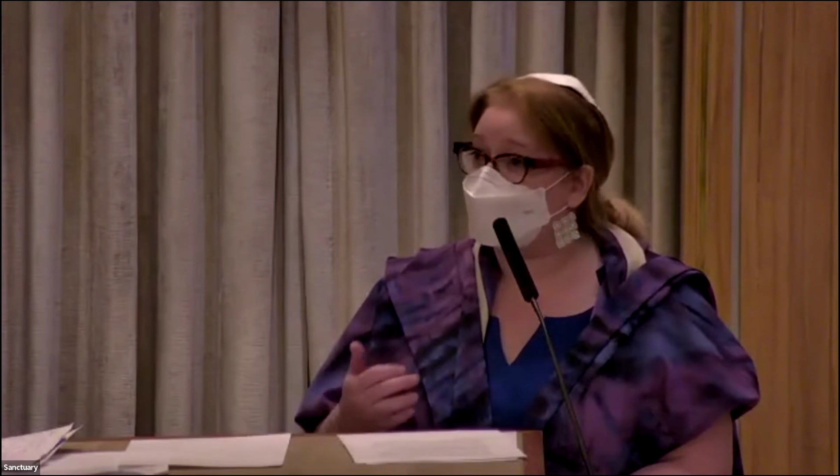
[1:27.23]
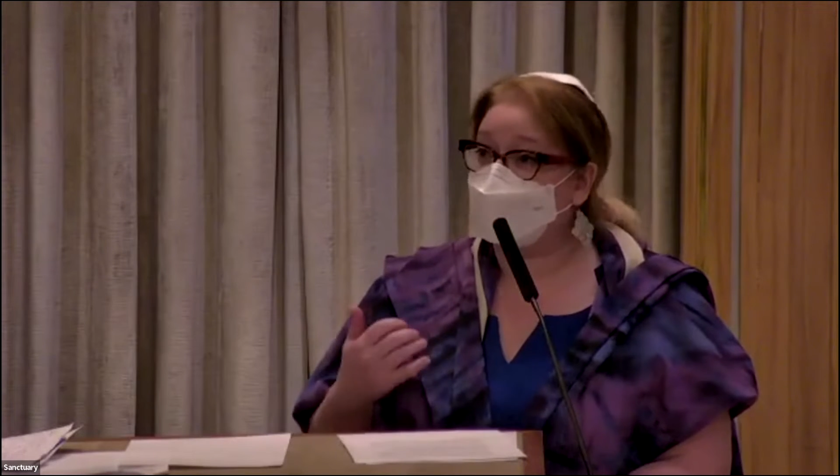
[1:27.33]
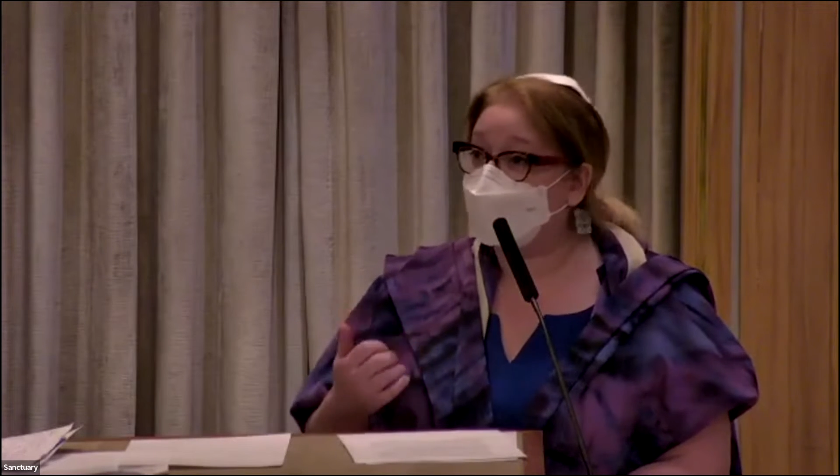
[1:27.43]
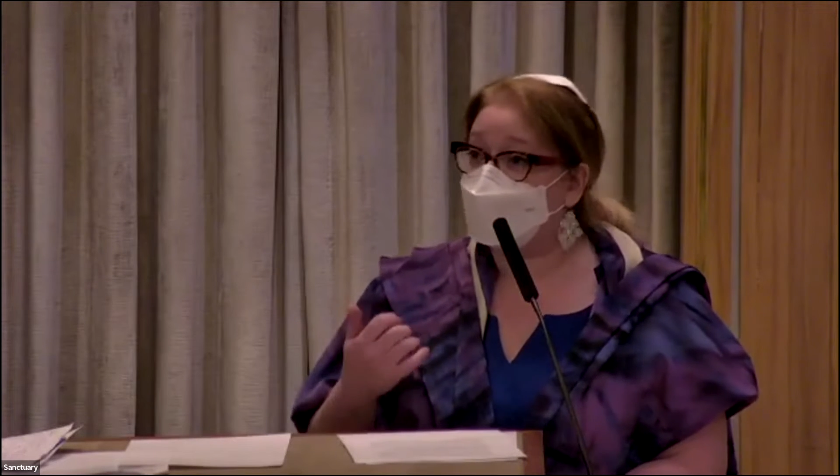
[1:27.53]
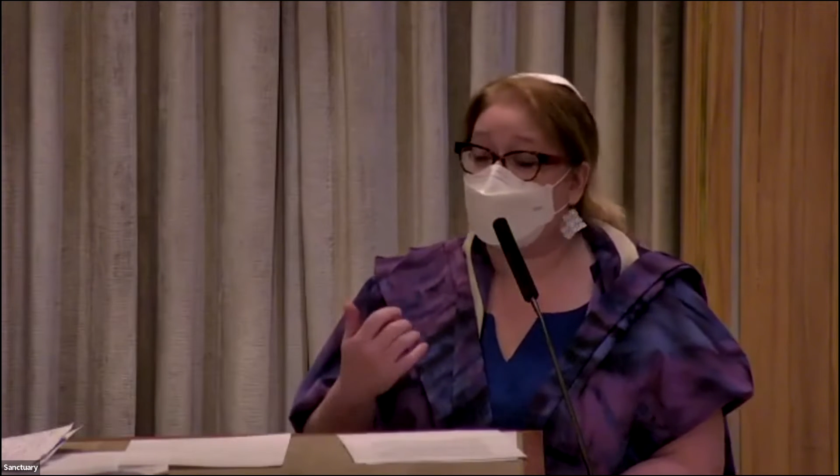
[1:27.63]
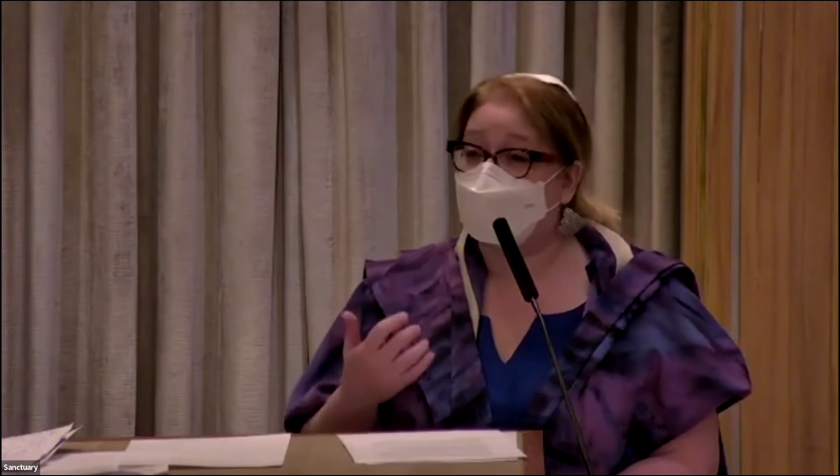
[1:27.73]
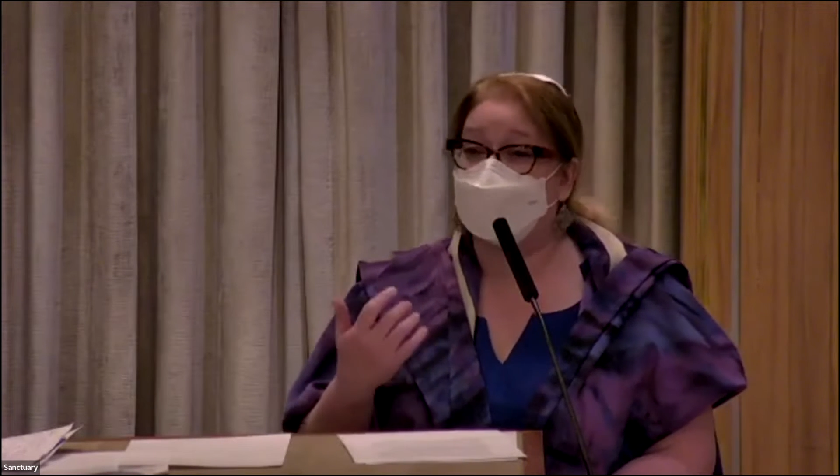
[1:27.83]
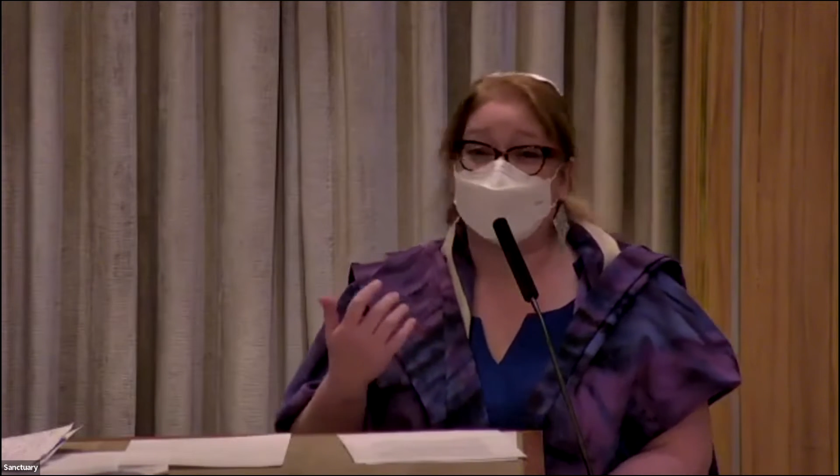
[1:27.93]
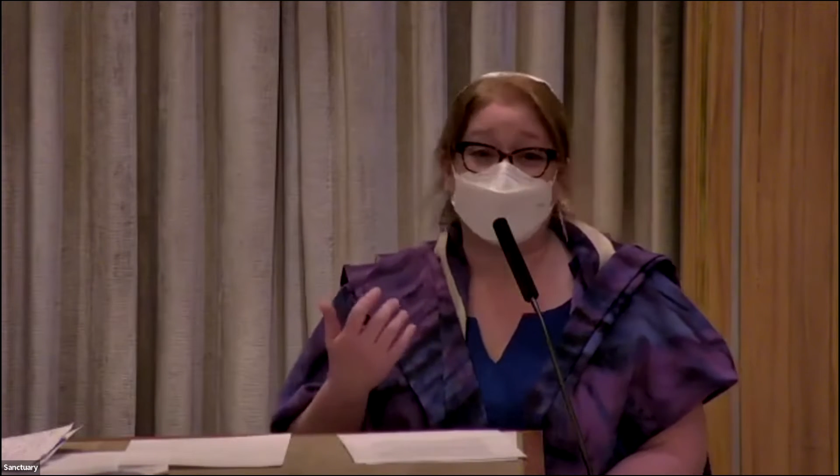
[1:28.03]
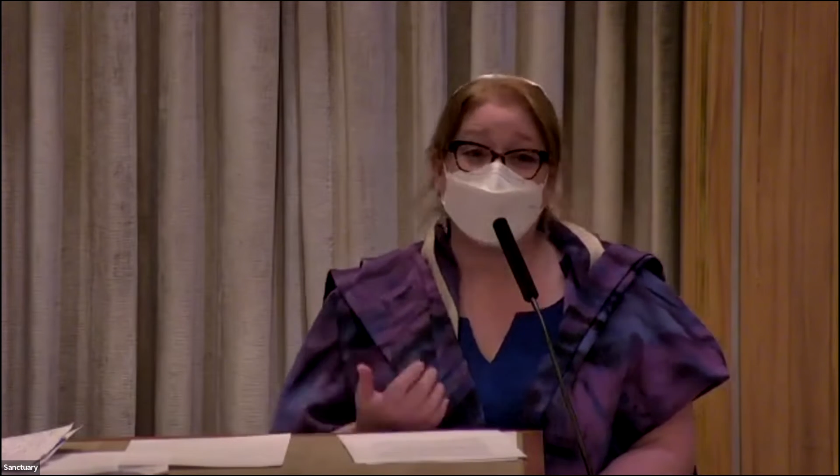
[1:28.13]
you don't
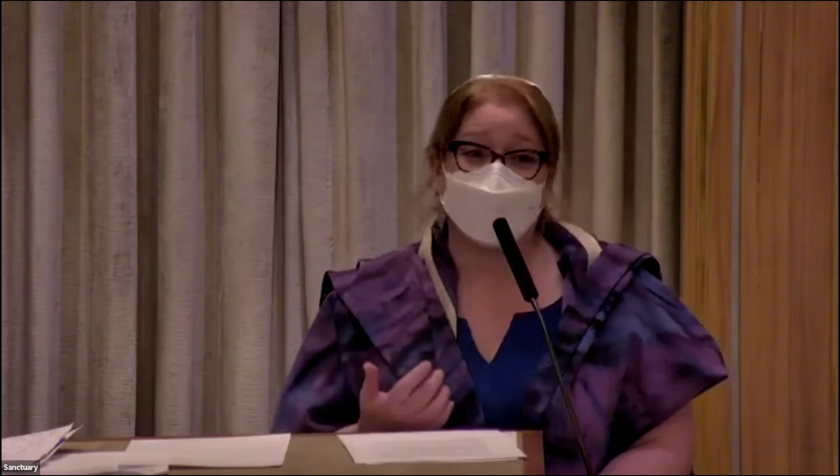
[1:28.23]
believe